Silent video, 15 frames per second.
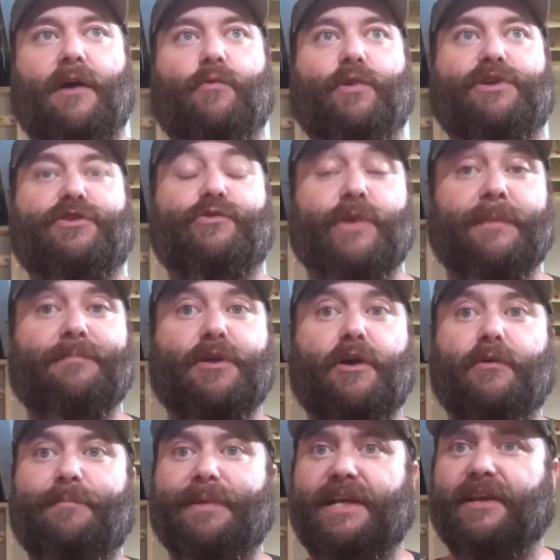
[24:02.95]
With shrimp,
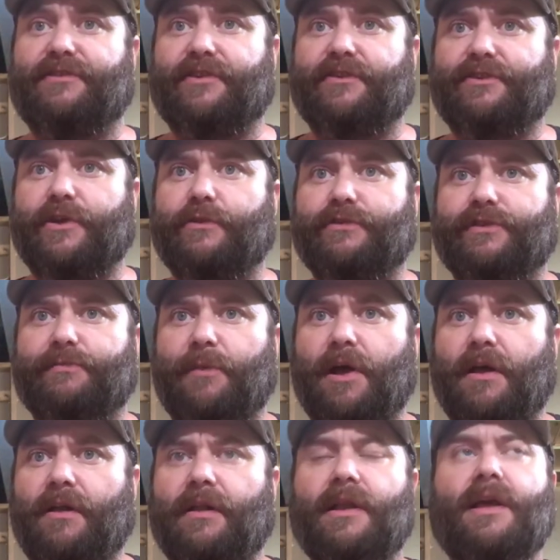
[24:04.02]
though, because they're so
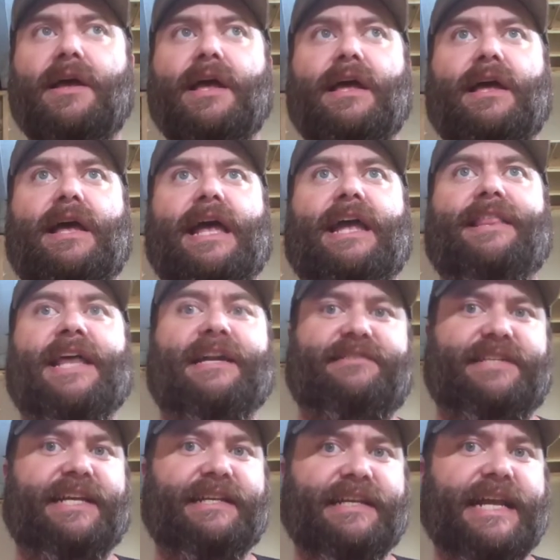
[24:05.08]
small, and that
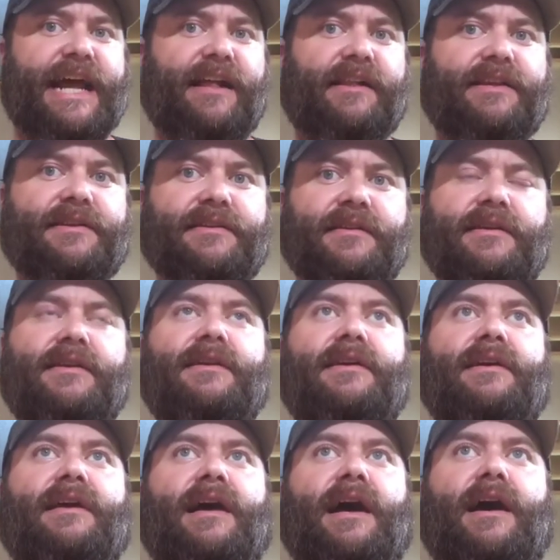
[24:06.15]
10-gallon,
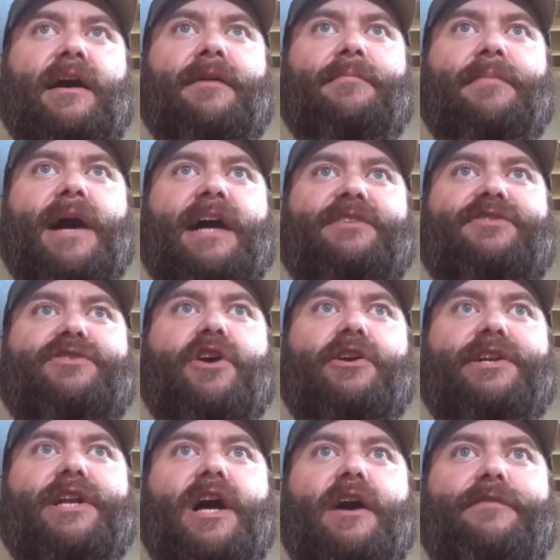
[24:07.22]
I
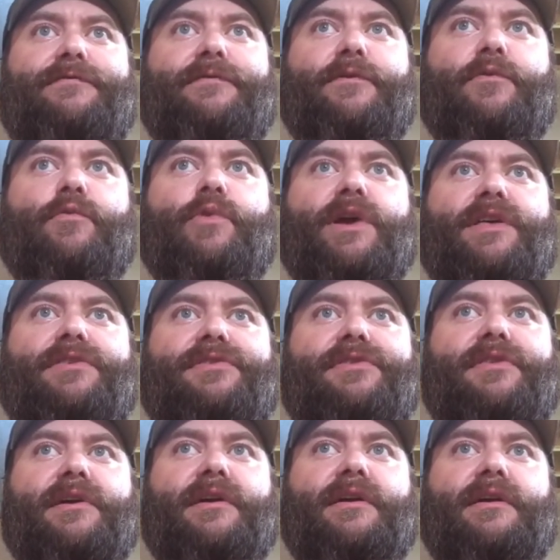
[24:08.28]
started off
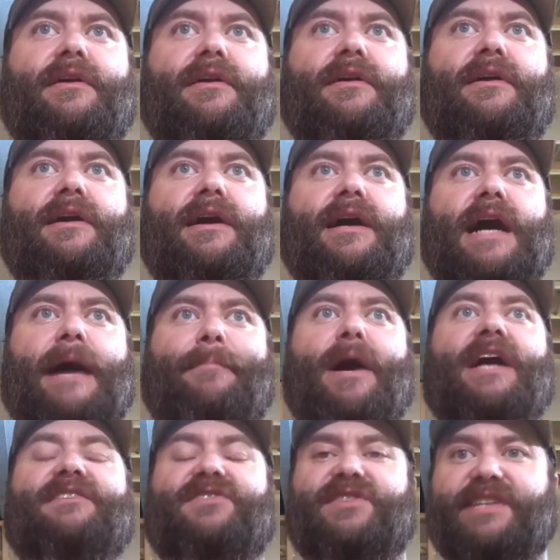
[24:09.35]
with, I
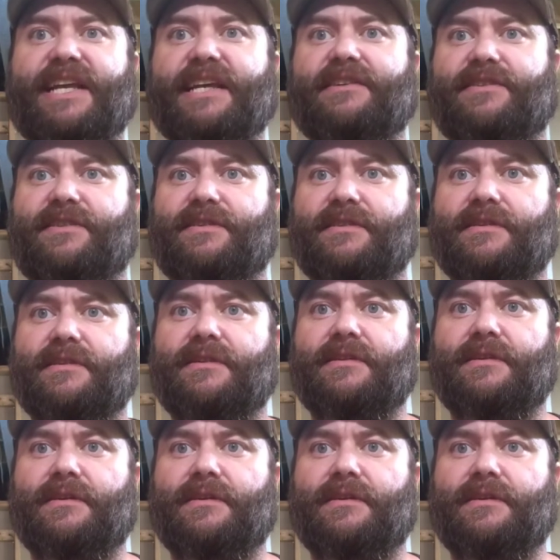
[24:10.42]
bought six